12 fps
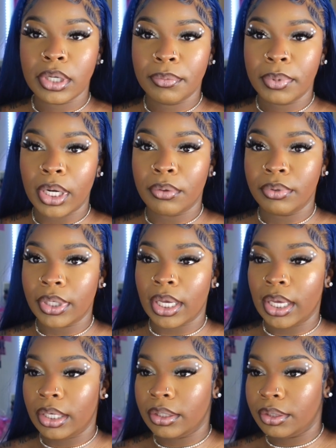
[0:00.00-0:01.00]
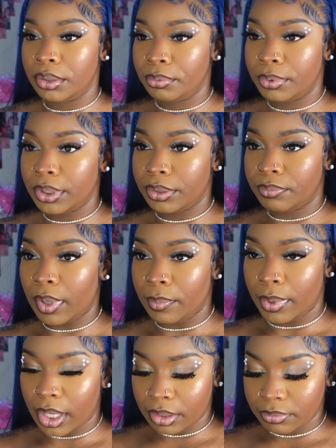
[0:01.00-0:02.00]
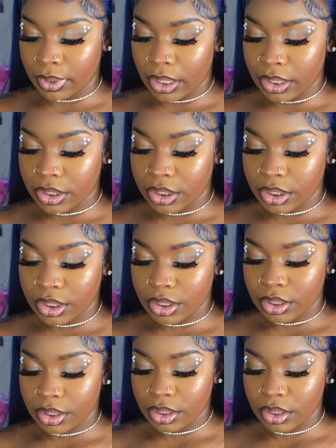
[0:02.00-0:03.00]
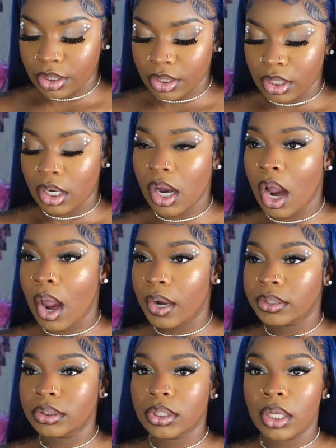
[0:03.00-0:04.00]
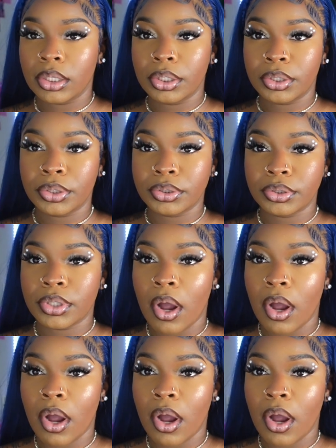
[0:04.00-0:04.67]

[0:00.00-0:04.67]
But I wanna add a little bit of my bottom lash, a little.